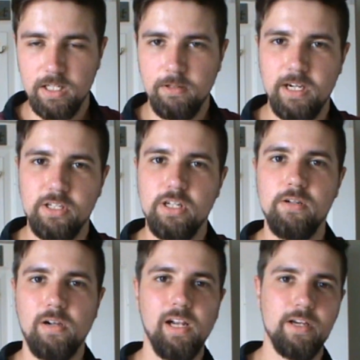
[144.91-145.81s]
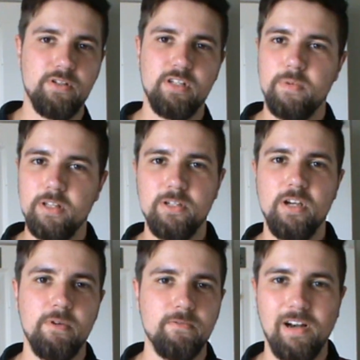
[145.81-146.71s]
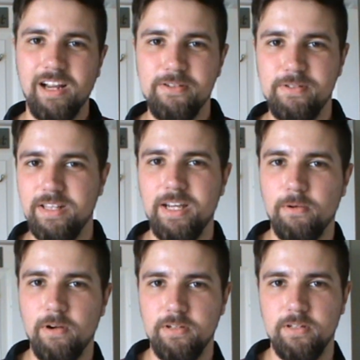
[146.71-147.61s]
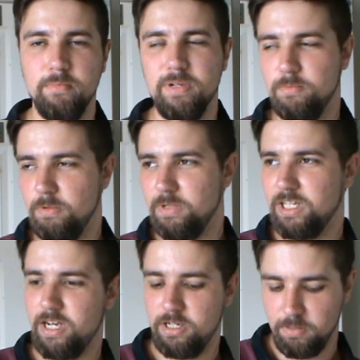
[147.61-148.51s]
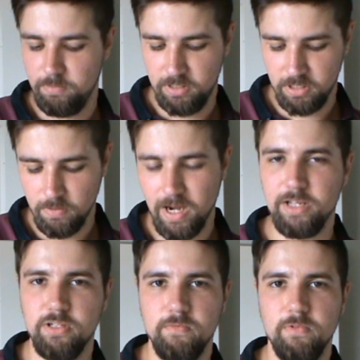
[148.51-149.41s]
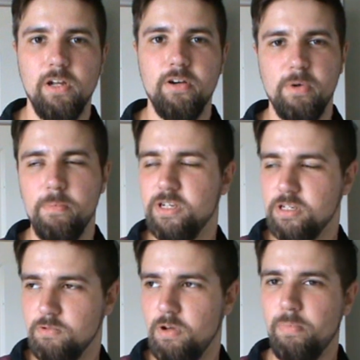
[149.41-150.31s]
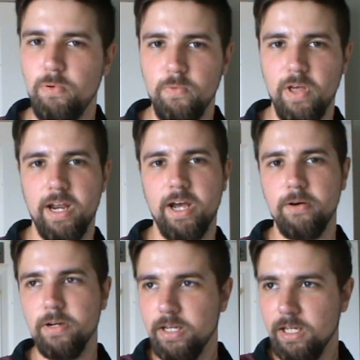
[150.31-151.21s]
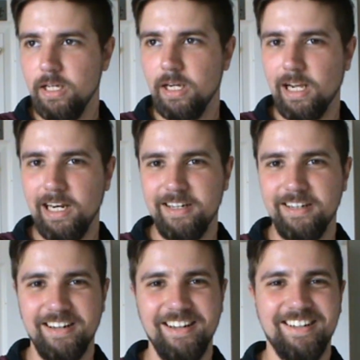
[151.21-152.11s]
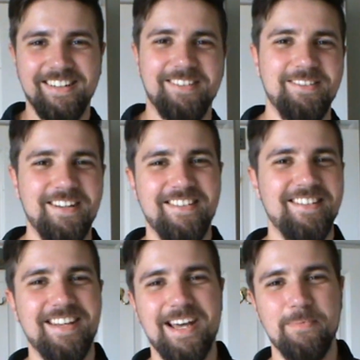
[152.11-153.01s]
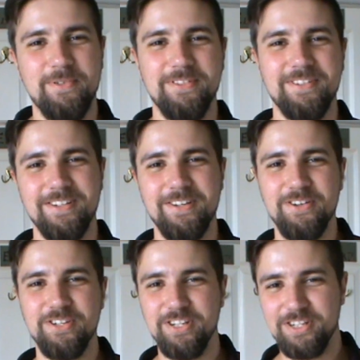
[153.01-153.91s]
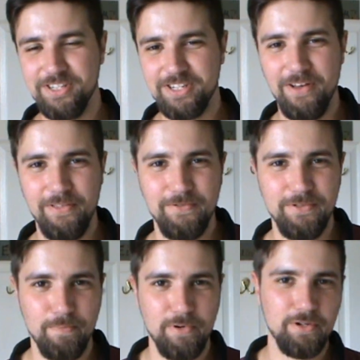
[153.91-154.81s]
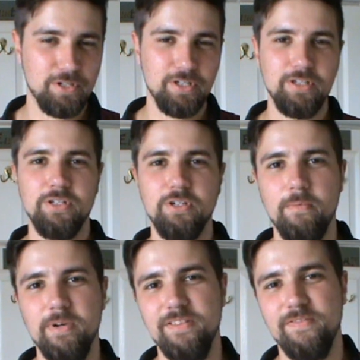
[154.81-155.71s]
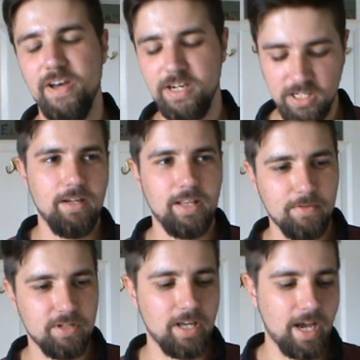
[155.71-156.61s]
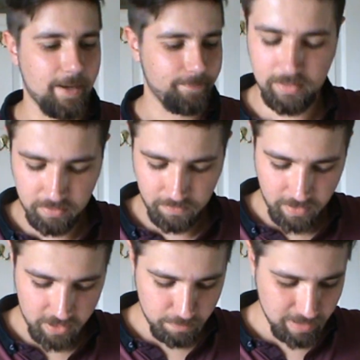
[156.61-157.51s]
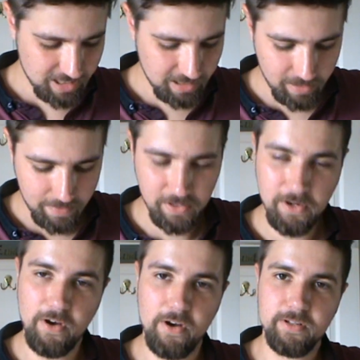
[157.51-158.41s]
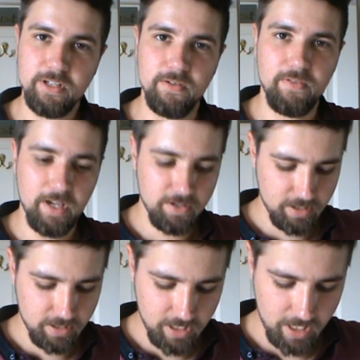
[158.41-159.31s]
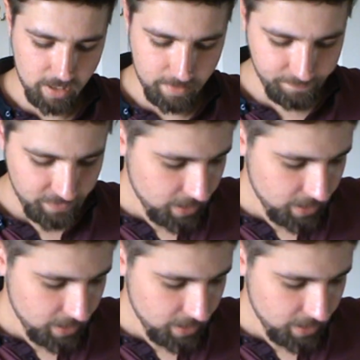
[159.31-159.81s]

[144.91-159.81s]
And they were getting too close, so by the time I'd reloaded they were under the minimum engagement, so I had to rely on my pistol. I pulled that out, click, click, nothing happens. Guy sticks his gun through the bush, shot me in the face, and that was that. It was the first pistol I ever got, 2010.